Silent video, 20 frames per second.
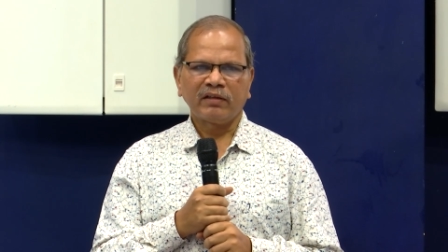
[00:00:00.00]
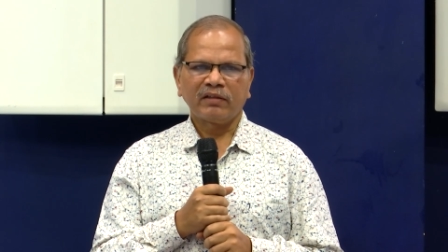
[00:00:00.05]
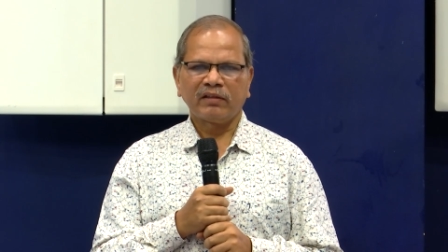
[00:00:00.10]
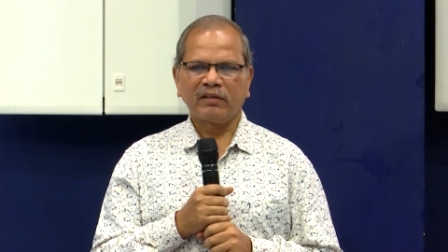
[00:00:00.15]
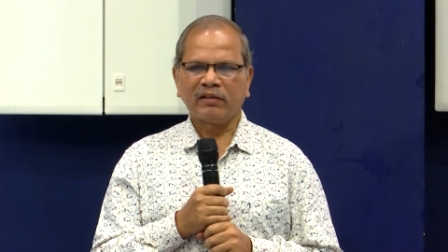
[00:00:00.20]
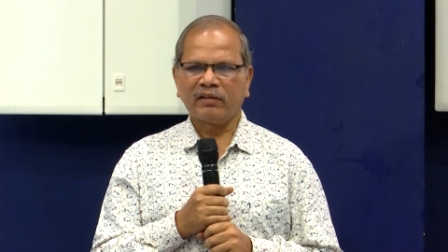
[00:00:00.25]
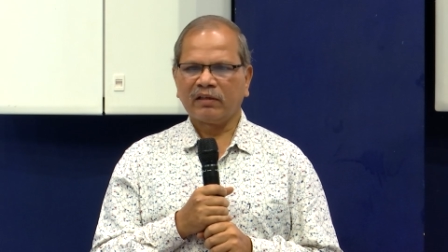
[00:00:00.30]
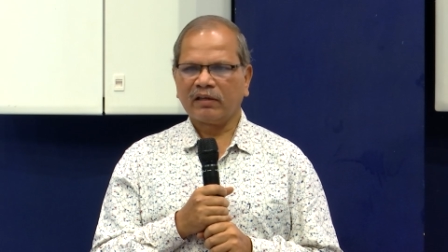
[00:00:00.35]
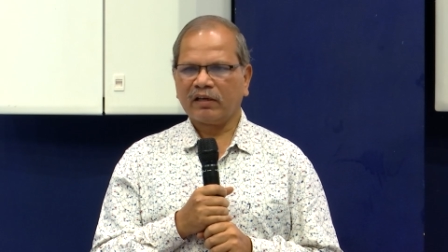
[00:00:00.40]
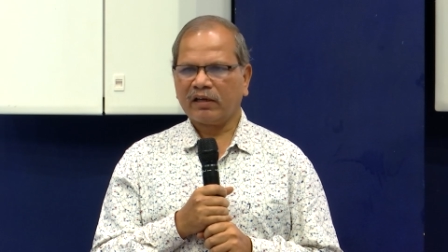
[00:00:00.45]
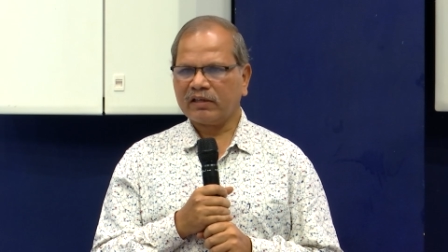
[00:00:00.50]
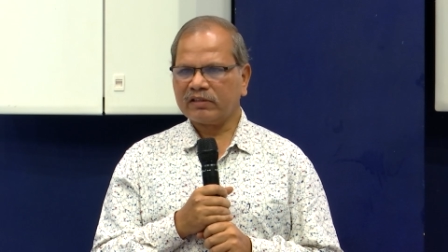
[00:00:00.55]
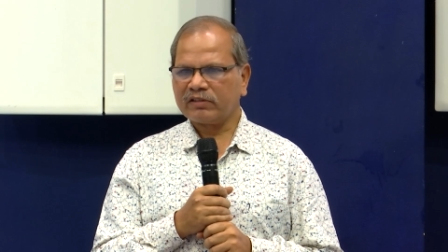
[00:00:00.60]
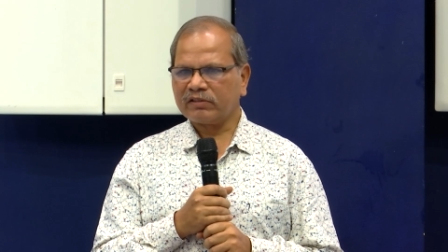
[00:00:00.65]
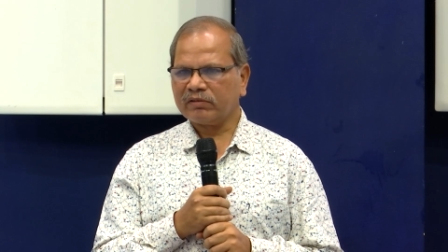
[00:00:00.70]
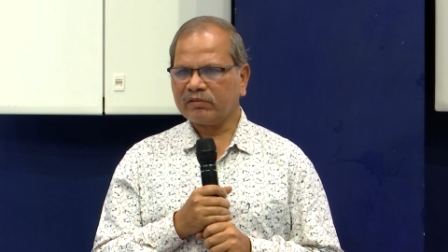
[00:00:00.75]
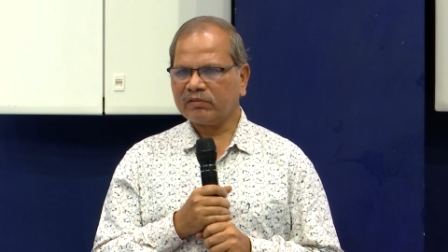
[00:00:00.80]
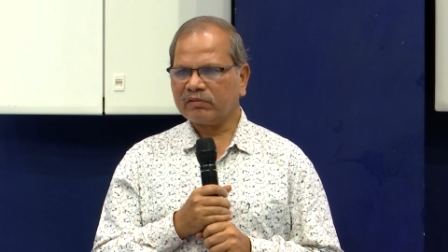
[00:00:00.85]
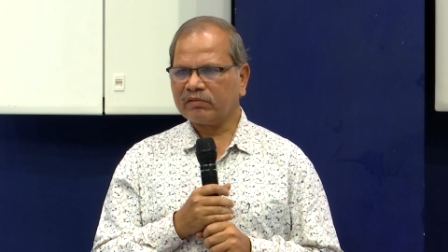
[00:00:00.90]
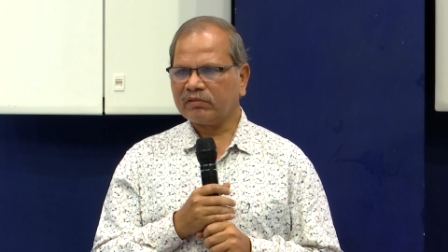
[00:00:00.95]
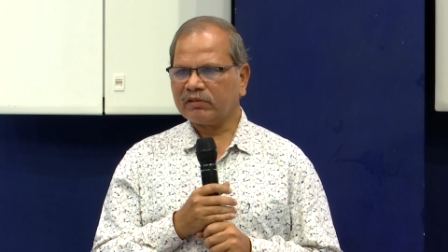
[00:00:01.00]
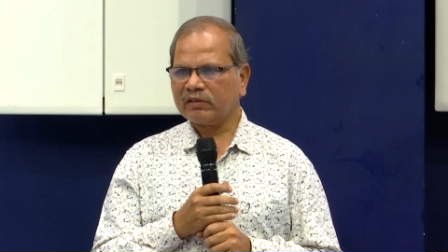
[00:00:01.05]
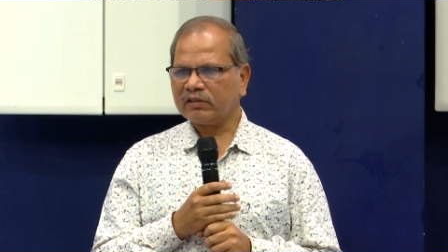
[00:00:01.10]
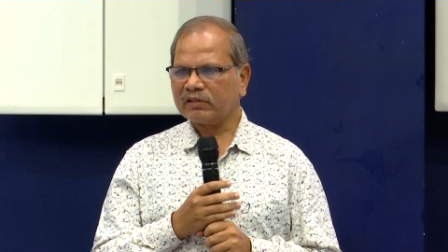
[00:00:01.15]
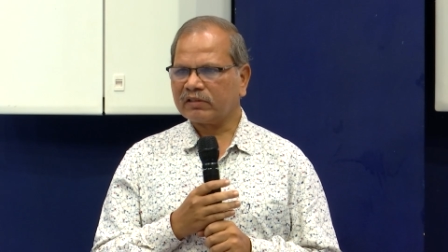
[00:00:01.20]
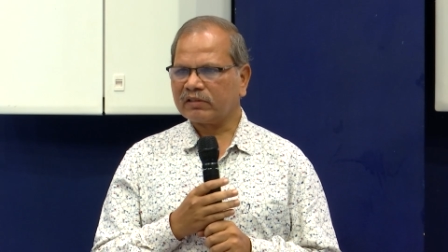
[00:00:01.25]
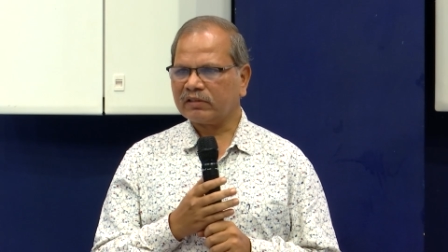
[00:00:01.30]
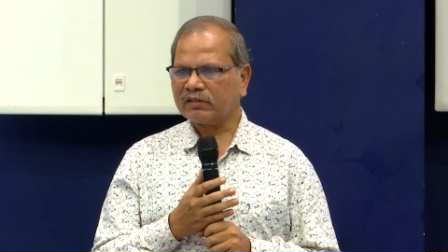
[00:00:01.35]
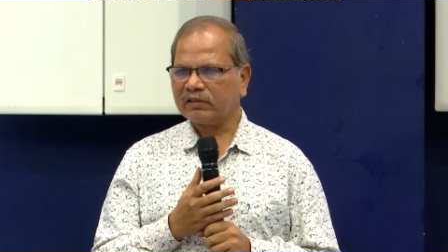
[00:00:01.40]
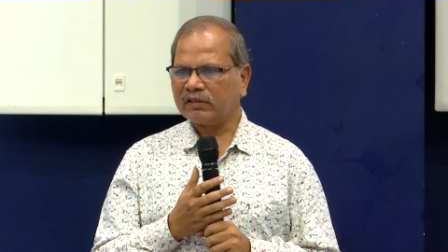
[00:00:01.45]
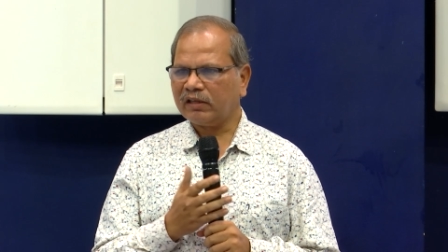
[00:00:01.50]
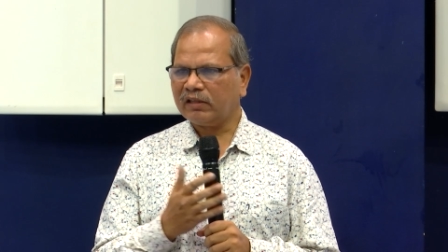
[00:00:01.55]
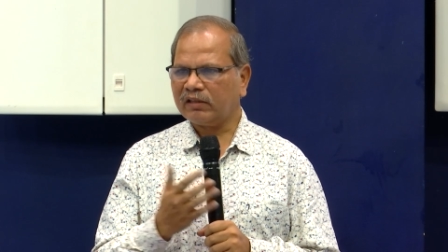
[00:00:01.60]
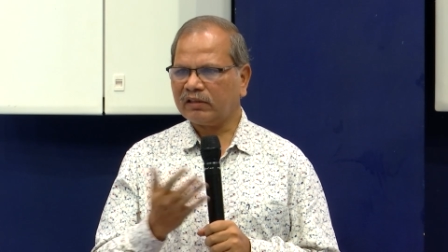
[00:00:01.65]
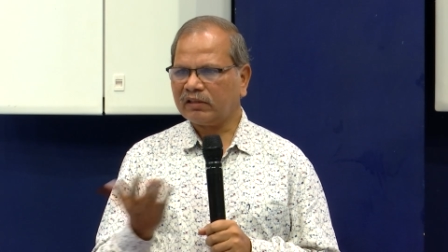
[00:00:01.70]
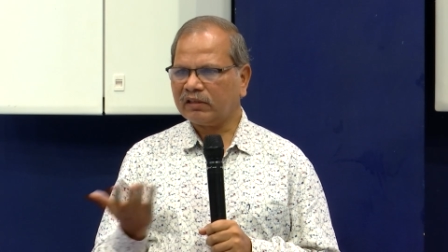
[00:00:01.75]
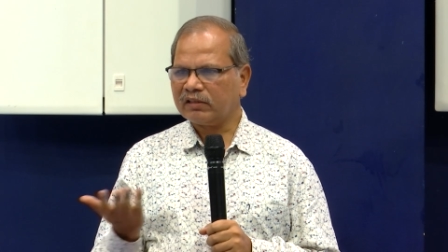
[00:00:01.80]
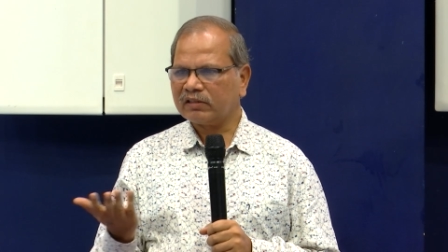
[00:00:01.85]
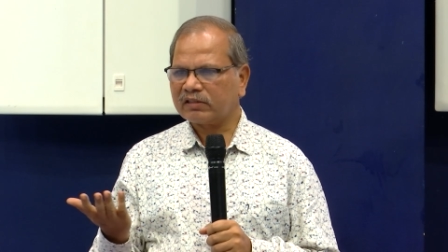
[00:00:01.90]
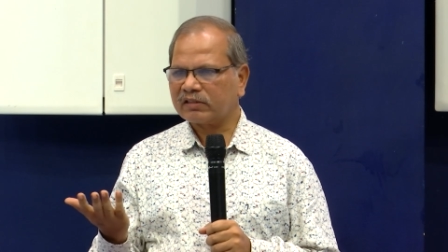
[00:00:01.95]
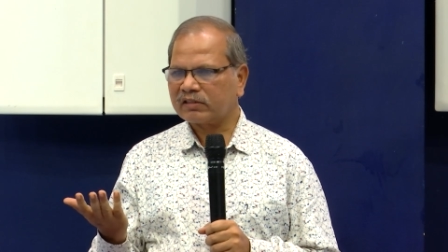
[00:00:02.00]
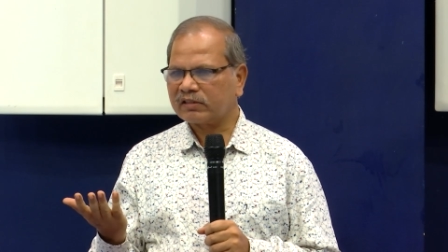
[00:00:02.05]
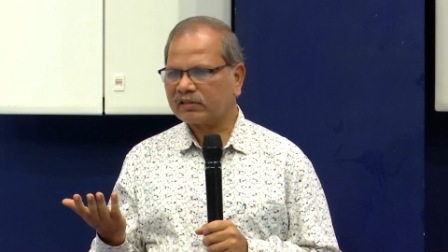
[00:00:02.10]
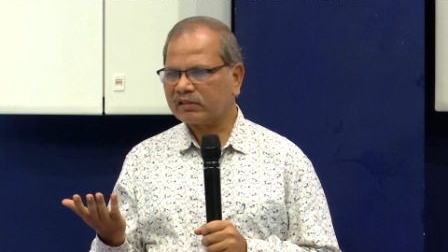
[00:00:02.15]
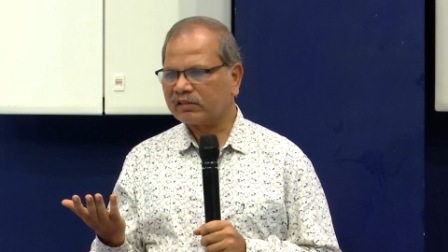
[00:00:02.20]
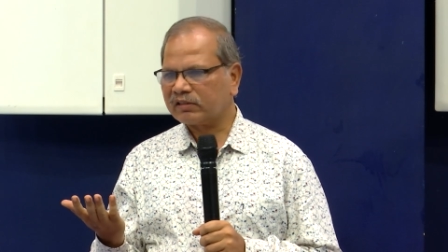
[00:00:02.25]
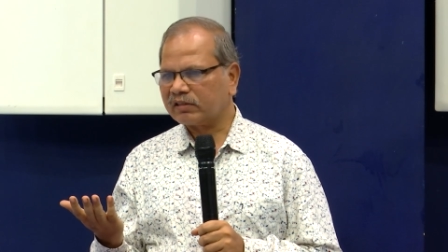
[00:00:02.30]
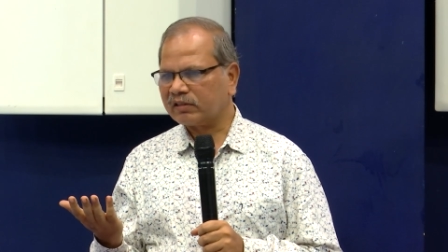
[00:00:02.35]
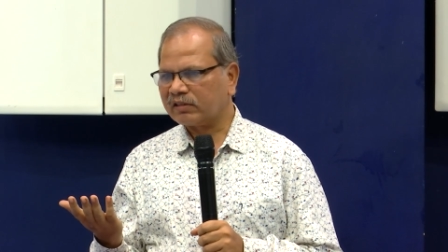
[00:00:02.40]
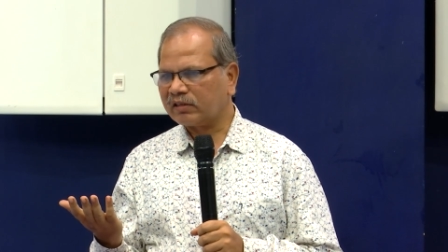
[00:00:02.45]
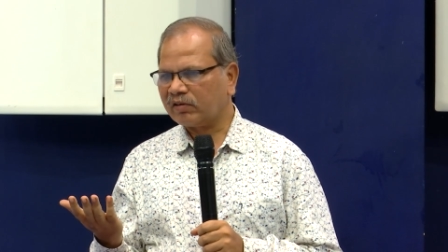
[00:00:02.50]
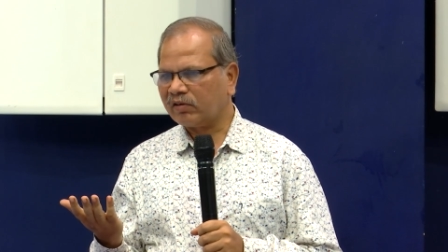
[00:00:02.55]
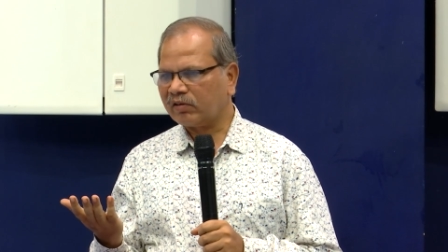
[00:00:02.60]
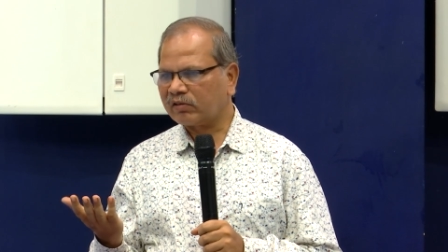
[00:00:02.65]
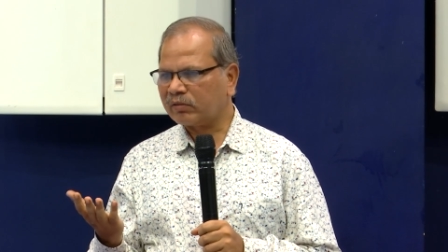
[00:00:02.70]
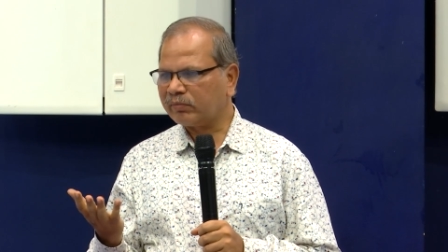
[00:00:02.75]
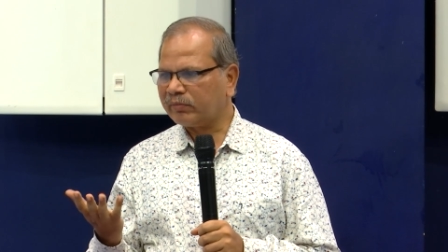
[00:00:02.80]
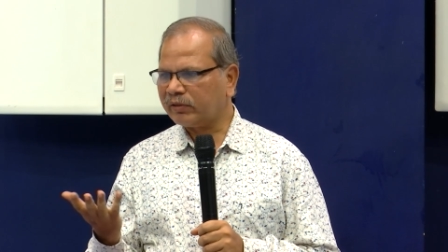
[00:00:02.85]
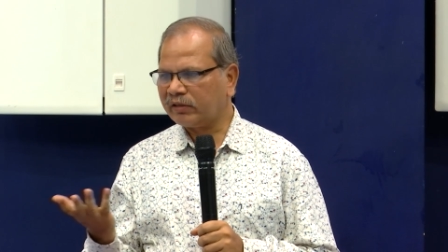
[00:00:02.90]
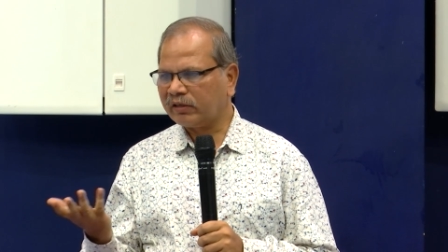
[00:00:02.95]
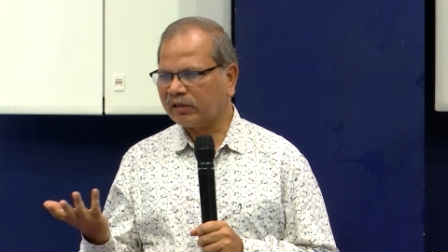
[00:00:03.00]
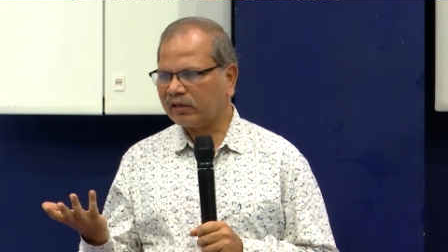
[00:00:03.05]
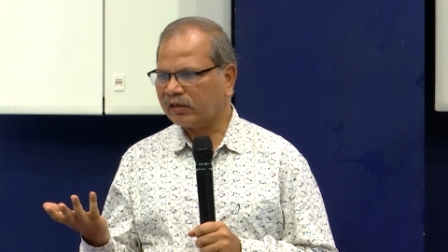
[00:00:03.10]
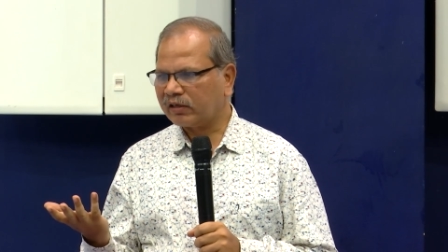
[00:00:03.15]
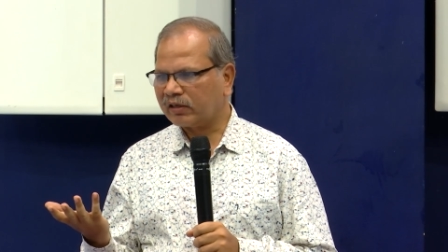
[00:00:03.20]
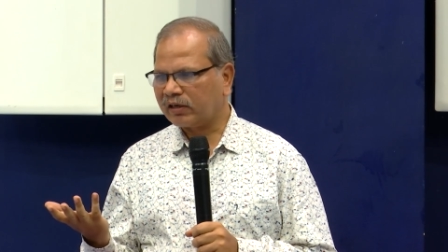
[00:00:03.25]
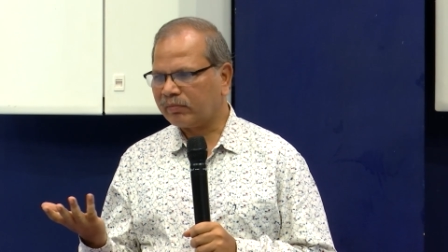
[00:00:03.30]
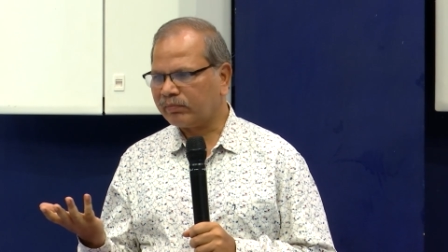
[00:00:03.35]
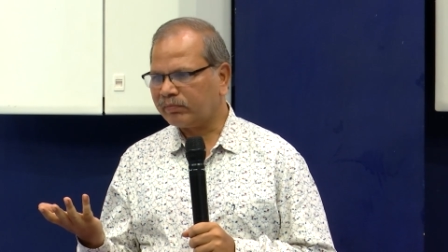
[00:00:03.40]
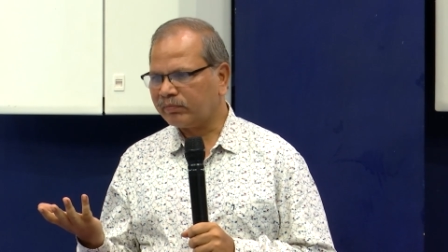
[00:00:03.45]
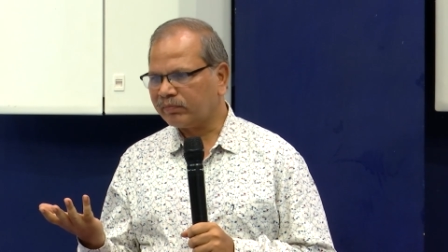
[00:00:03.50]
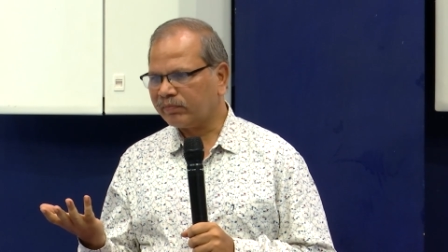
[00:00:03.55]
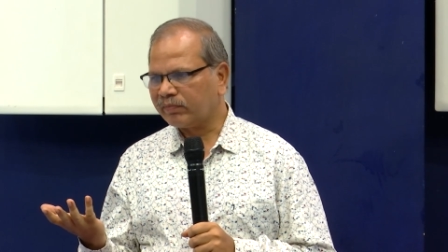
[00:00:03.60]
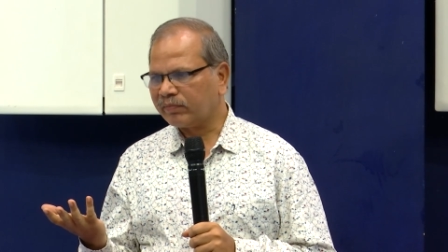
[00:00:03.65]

As you know, it is health is automatically come,